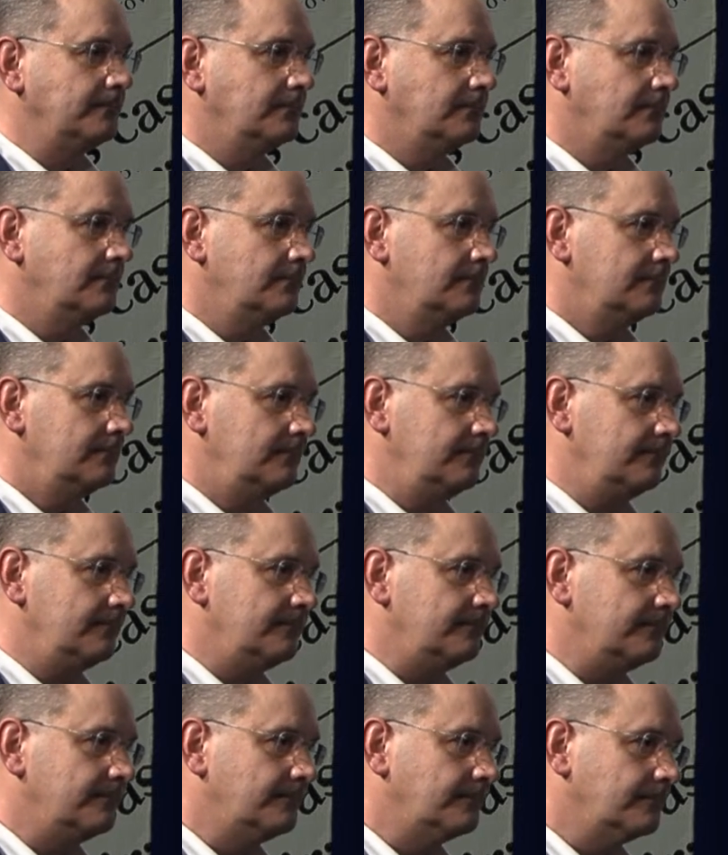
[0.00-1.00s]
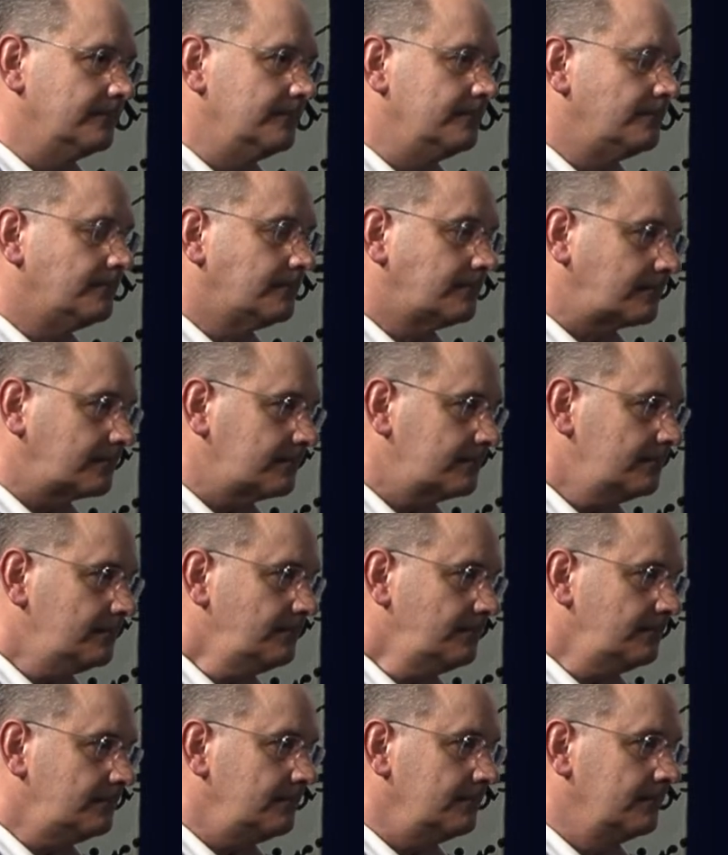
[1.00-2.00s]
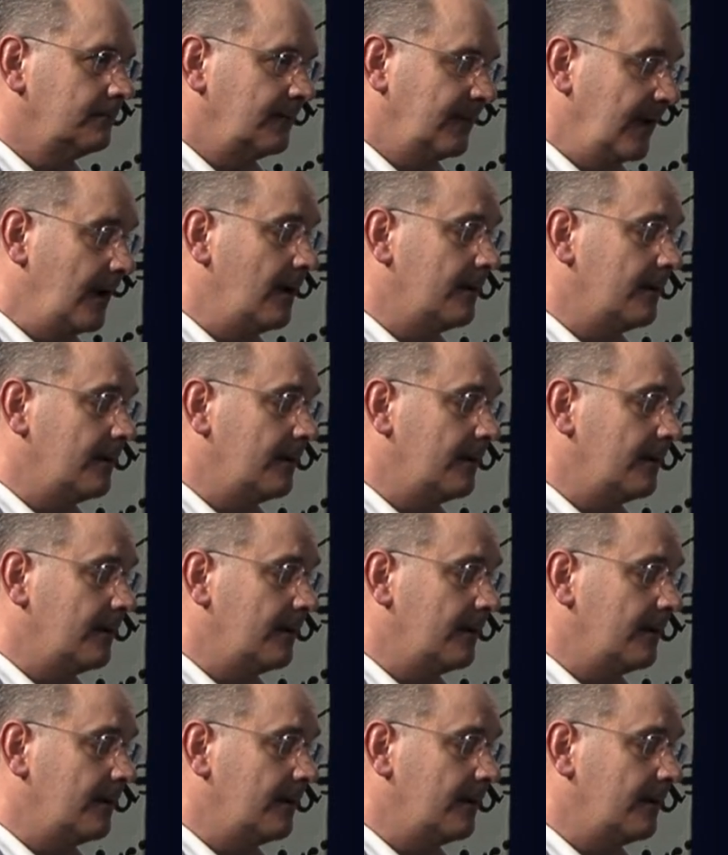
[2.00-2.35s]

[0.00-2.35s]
And we'll talk about your sites and all that,